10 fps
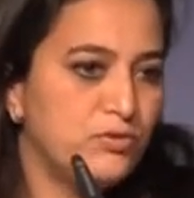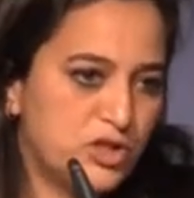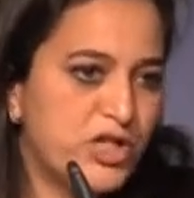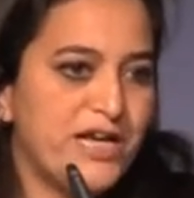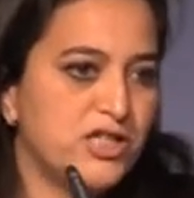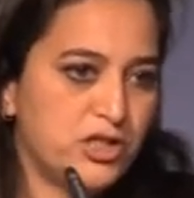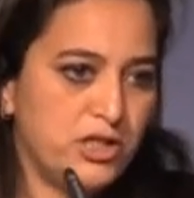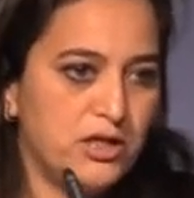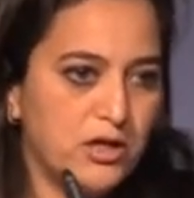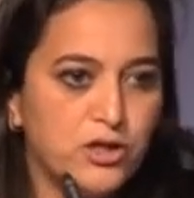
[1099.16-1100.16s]
changed
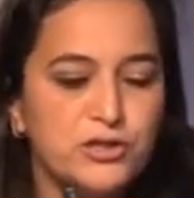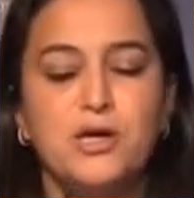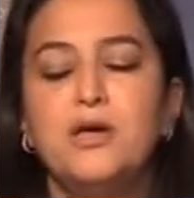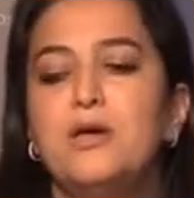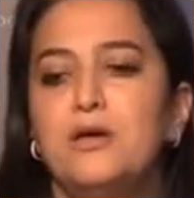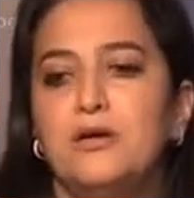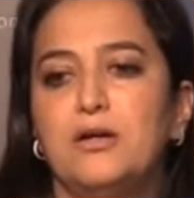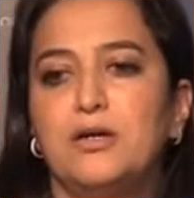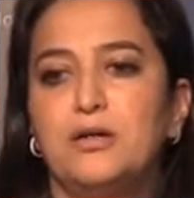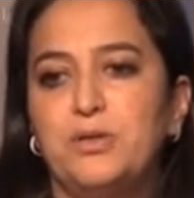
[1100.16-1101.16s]
a lot,
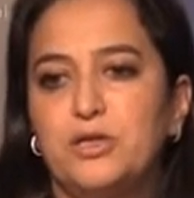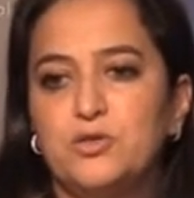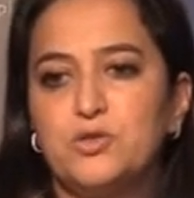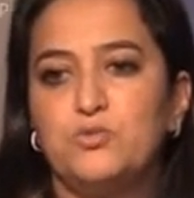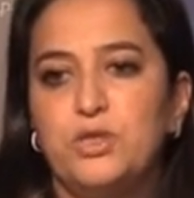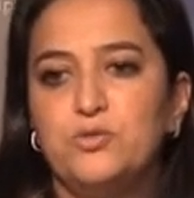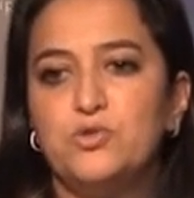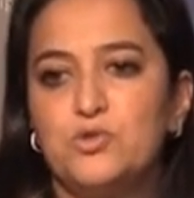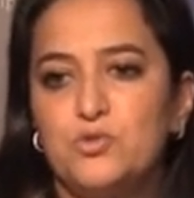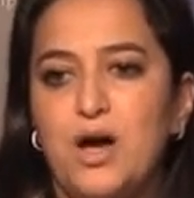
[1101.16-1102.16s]
because we
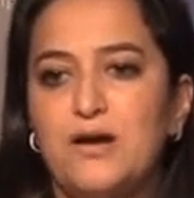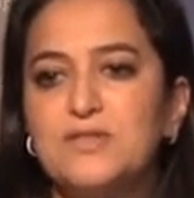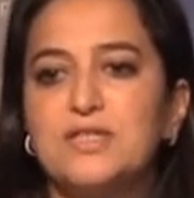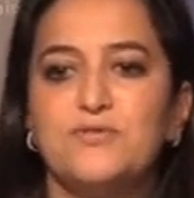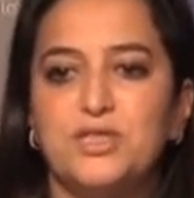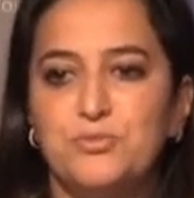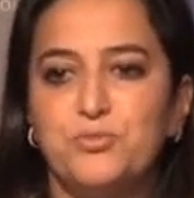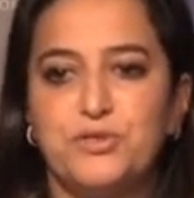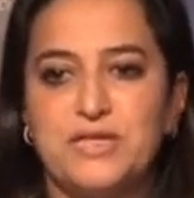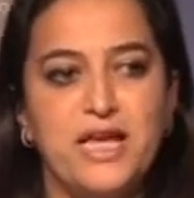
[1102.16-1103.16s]
used to have
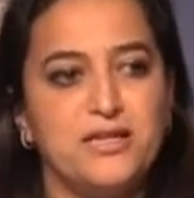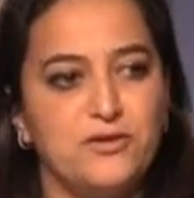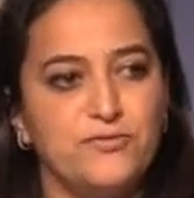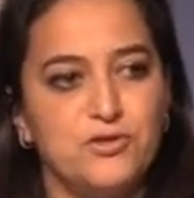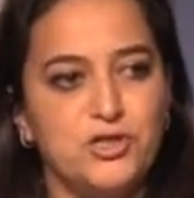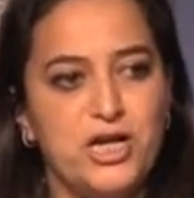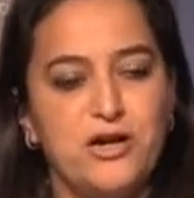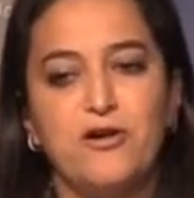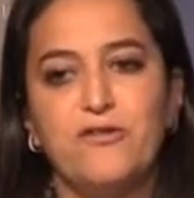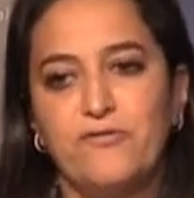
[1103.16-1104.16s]
70% of the
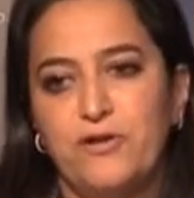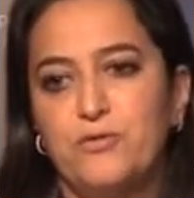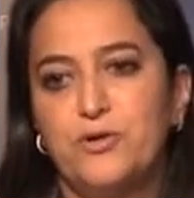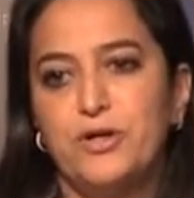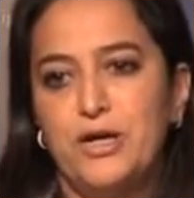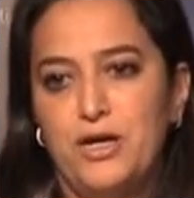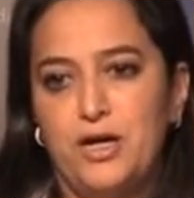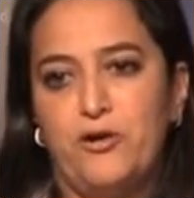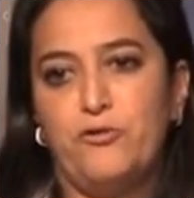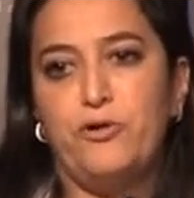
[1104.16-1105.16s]
share of our
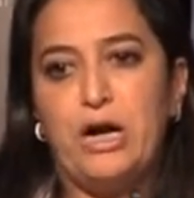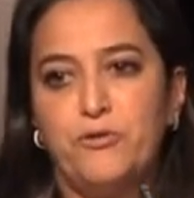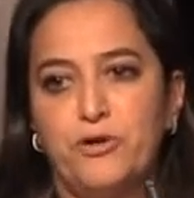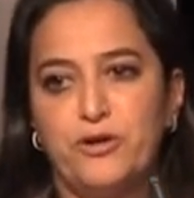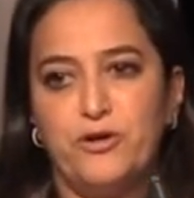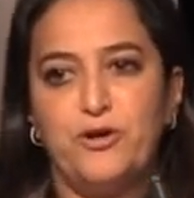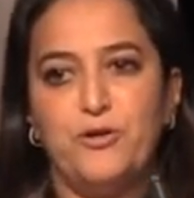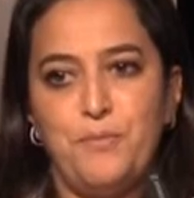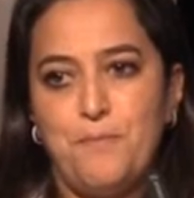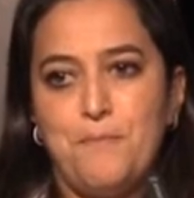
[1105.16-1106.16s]

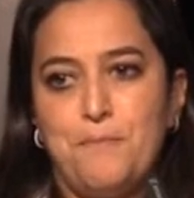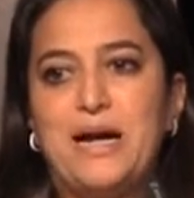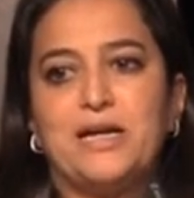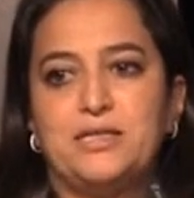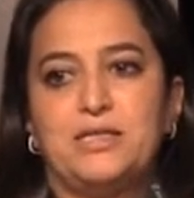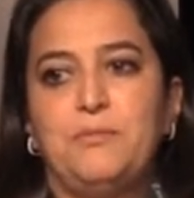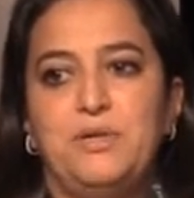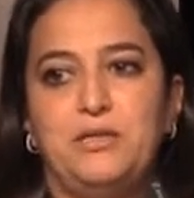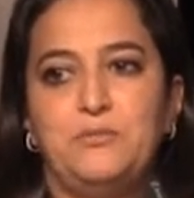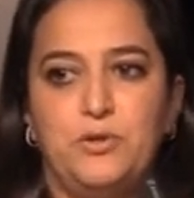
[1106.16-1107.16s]
marketing. I
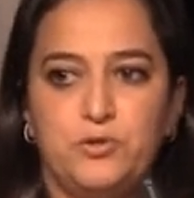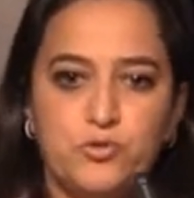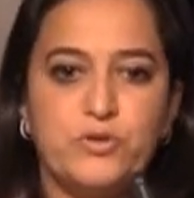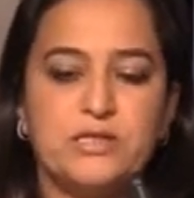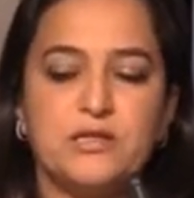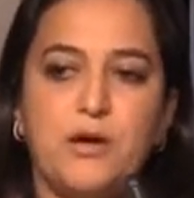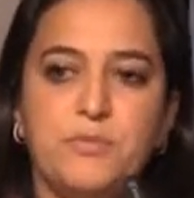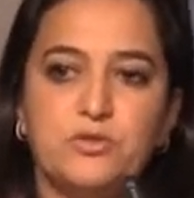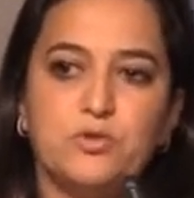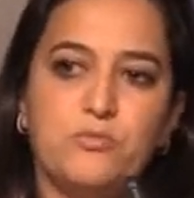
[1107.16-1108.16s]
mean, the tourists
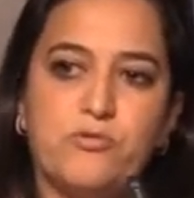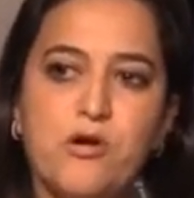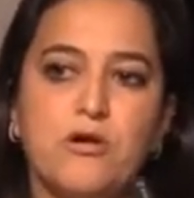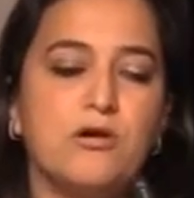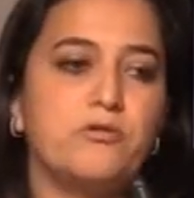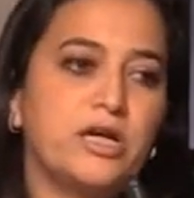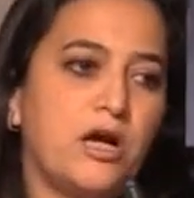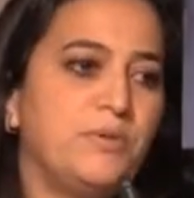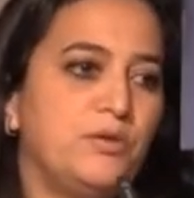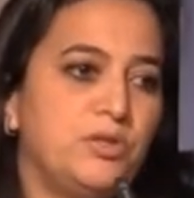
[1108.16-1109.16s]
coming to Morocco, we're
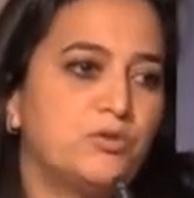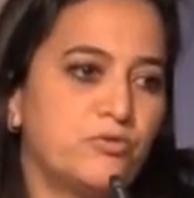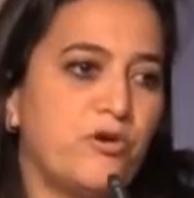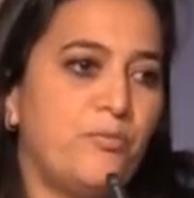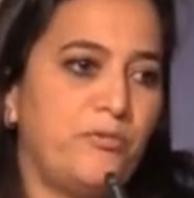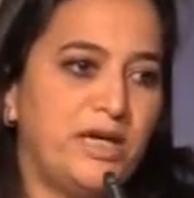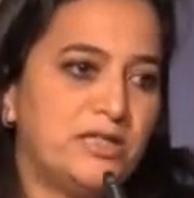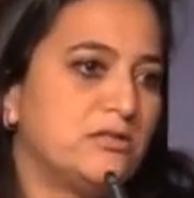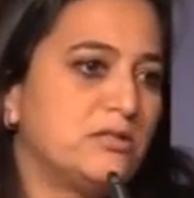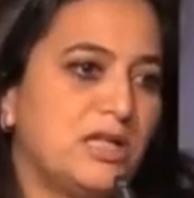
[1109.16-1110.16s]
coming with tour
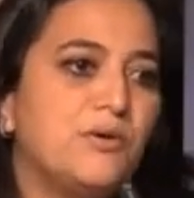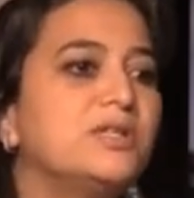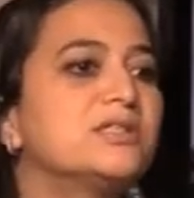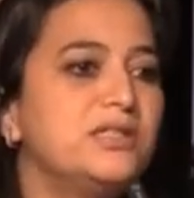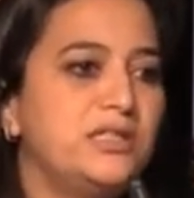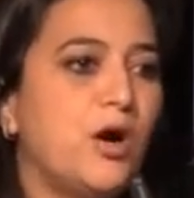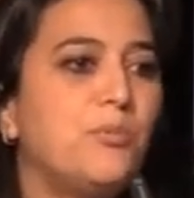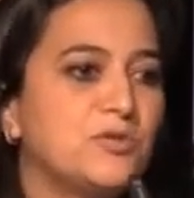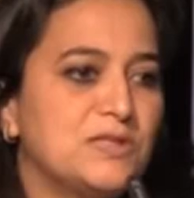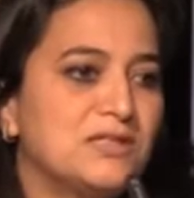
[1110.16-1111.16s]
operators. Now it's the
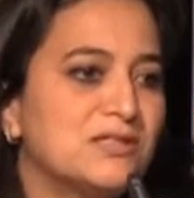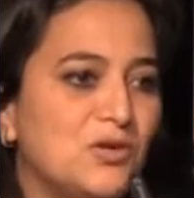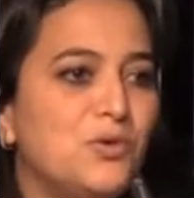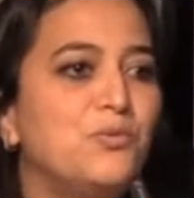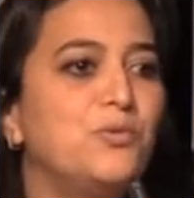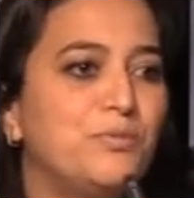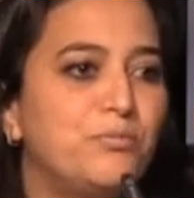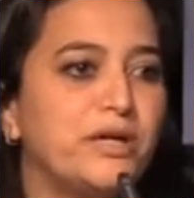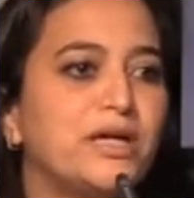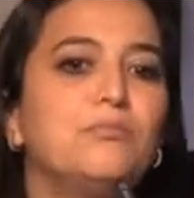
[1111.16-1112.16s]
opposite. So we
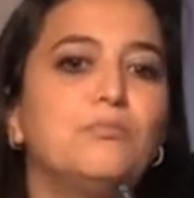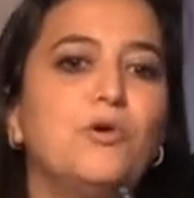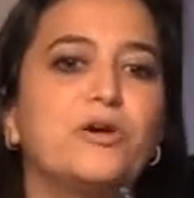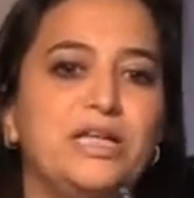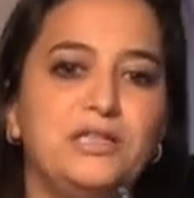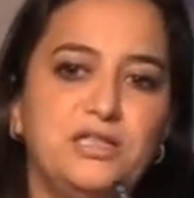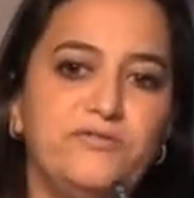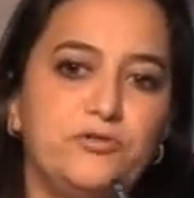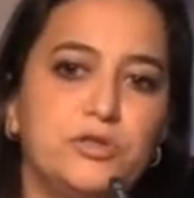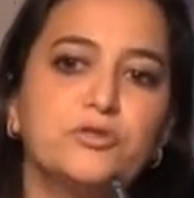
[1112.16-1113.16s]
bring more
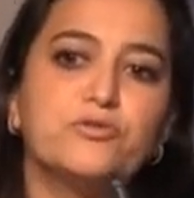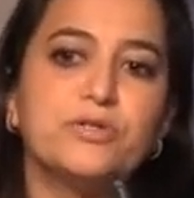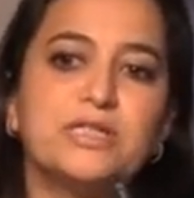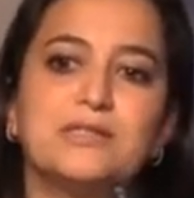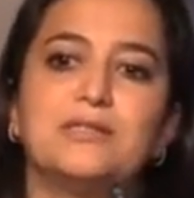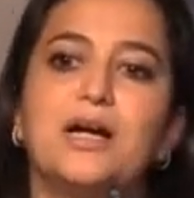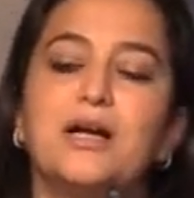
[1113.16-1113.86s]
individual tourists,